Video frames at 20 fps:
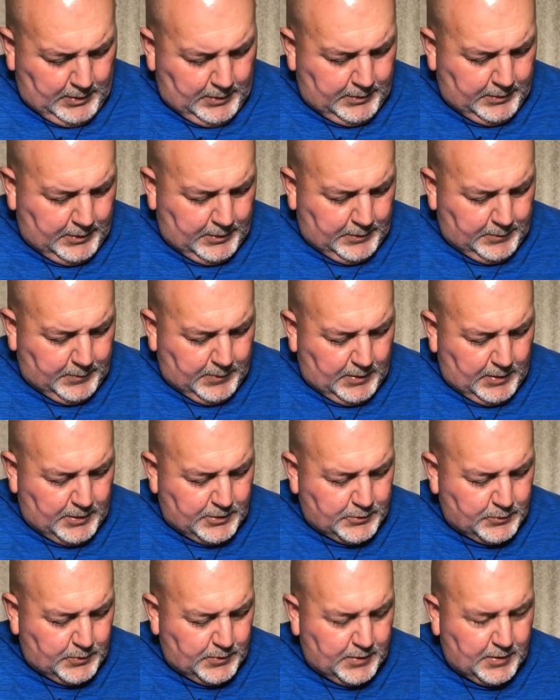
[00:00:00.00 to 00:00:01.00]
Now, to be
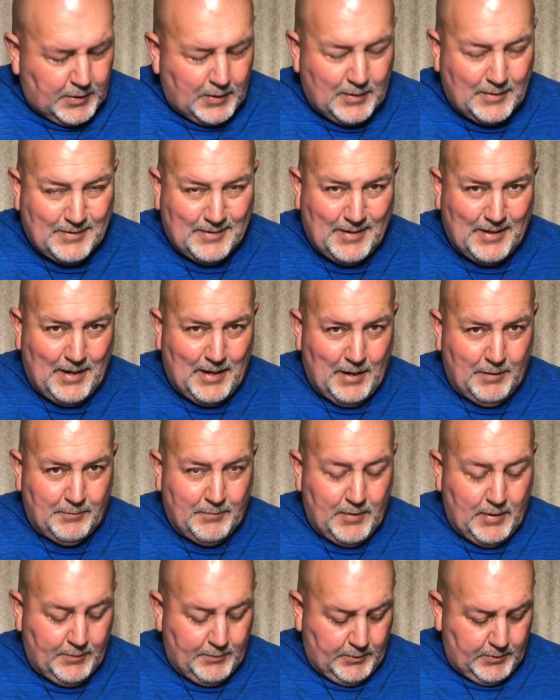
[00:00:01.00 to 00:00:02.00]
honest with you, I've
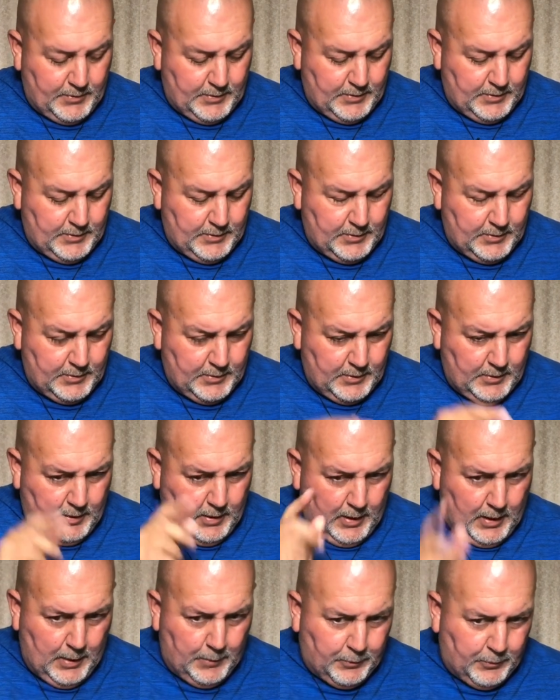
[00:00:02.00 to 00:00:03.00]
never
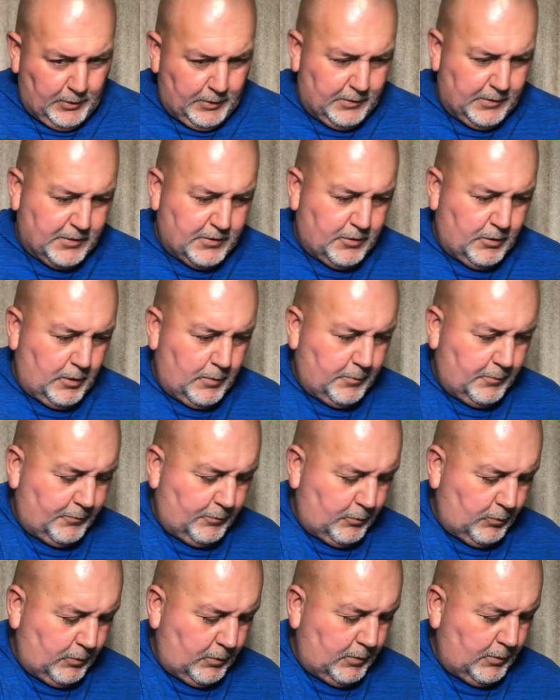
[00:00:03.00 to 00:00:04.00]
operated this car
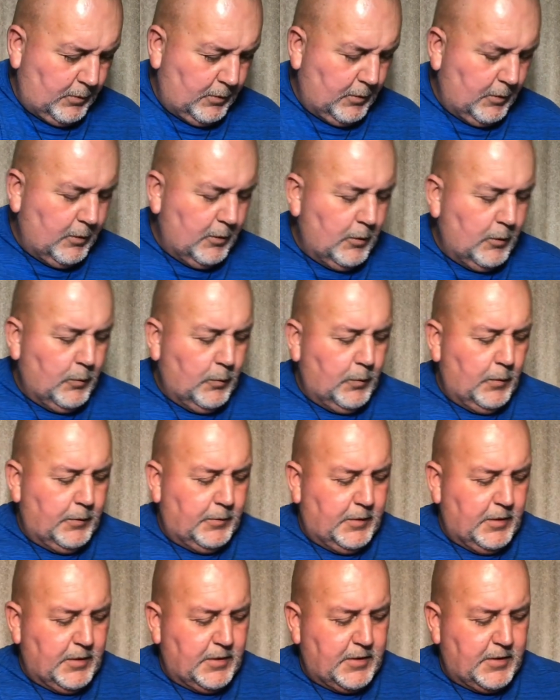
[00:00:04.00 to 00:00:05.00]
before with
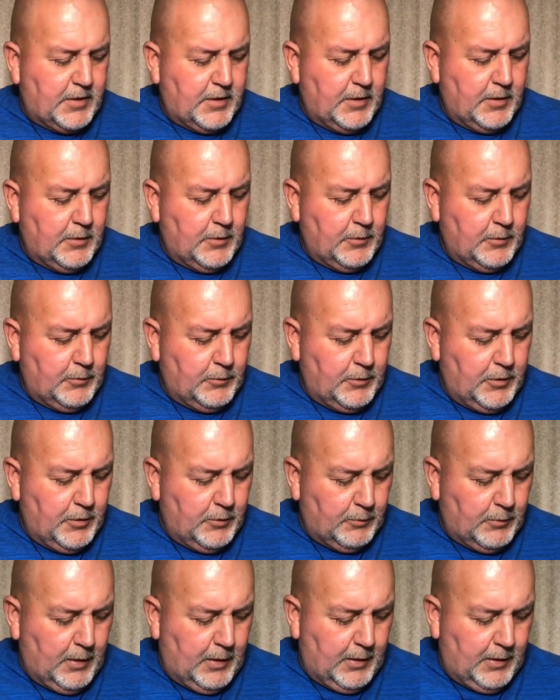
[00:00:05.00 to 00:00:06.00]
this new
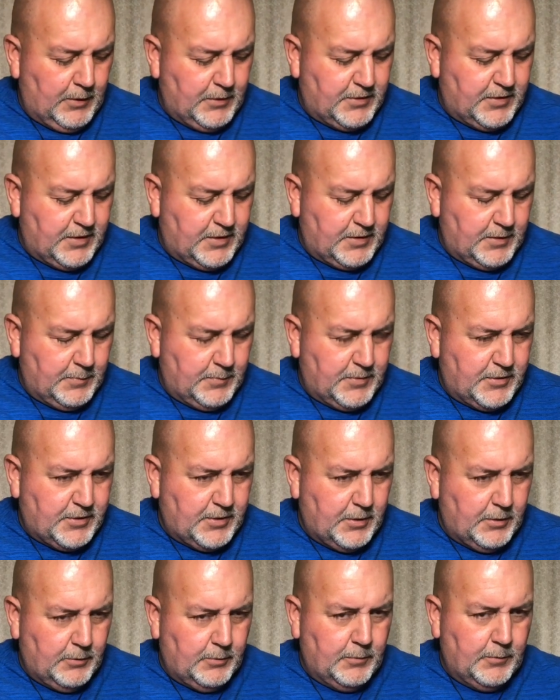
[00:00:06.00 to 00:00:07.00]
radio system,
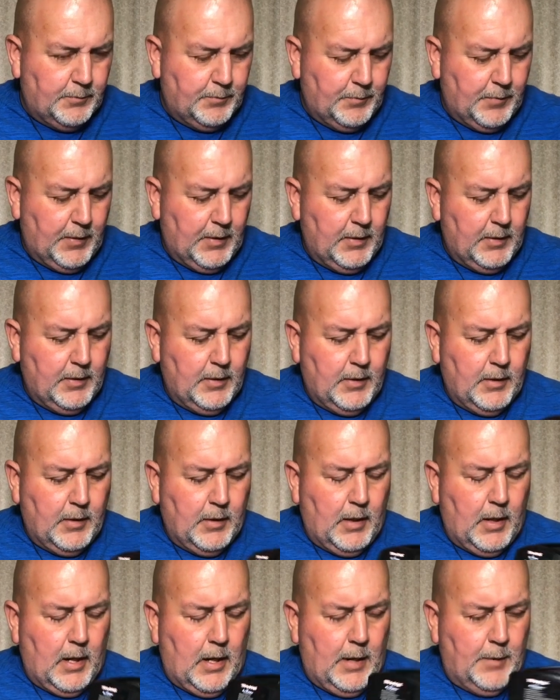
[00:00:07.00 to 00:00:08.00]
so
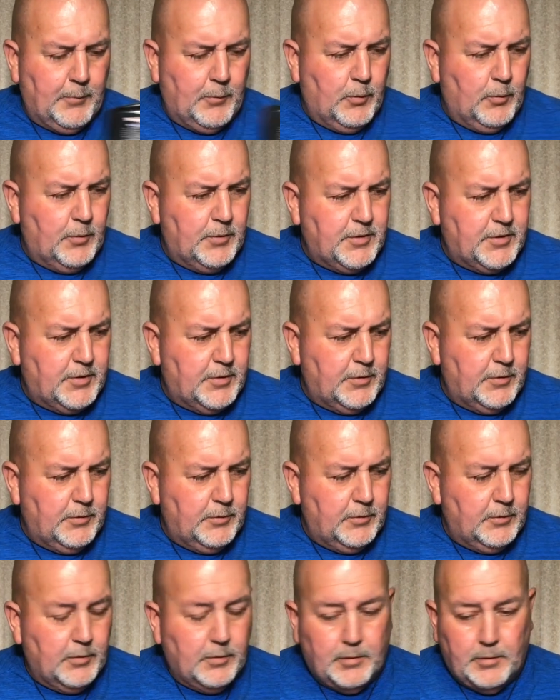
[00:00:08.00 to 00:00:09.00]
I'm going to,
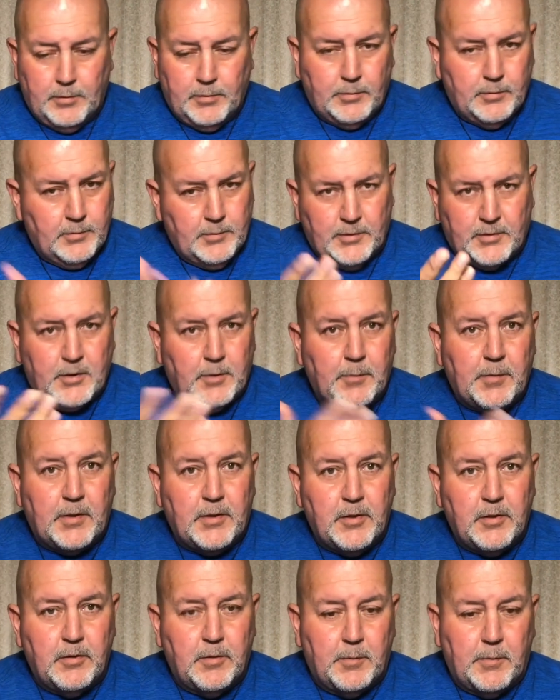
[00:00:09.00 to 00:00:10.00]
it's going to be
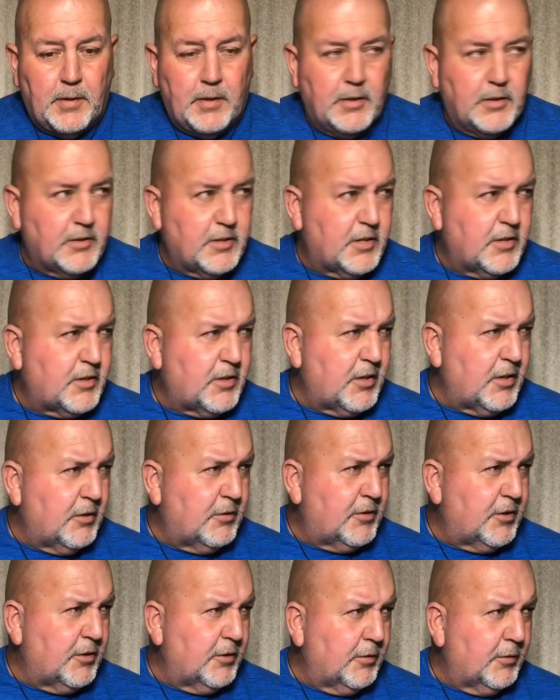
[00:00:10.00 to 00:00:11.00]
new to me, it's just you
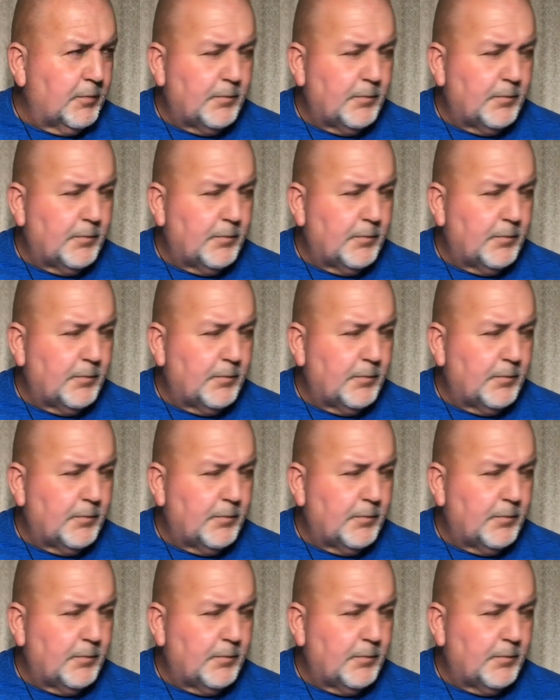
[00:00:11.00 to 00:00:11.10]
too.